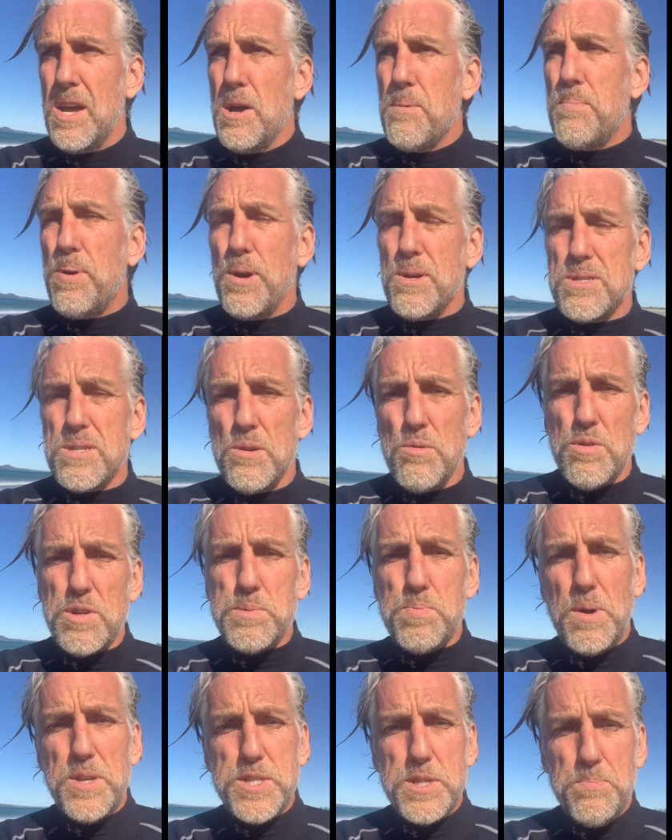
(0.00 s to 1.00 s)
personal
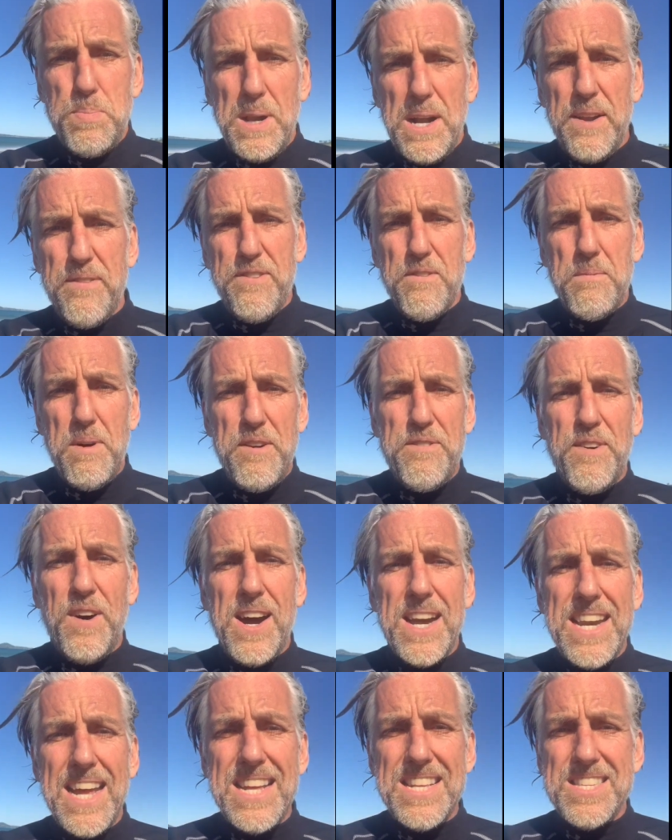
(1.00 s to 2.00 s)
responsibility for my
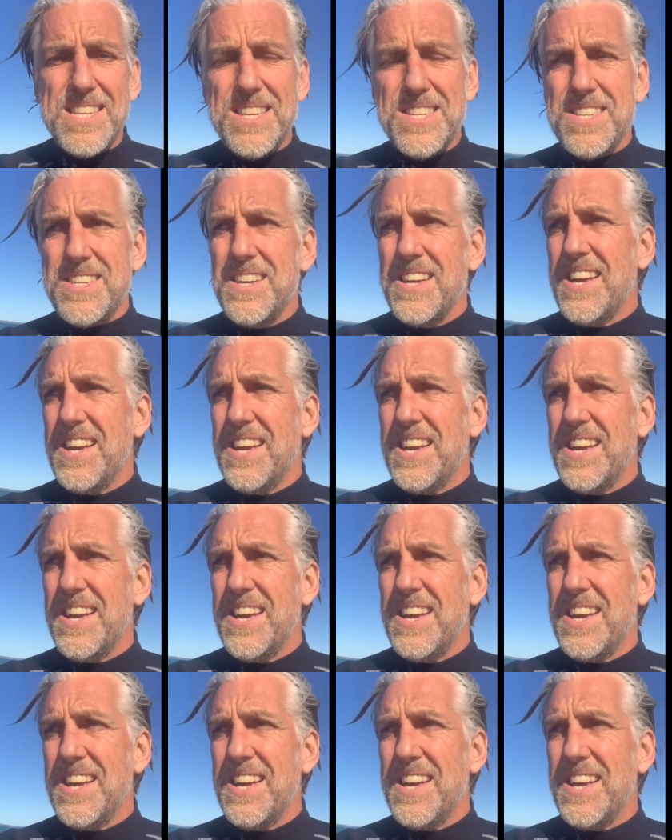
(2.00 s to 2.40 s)
finances.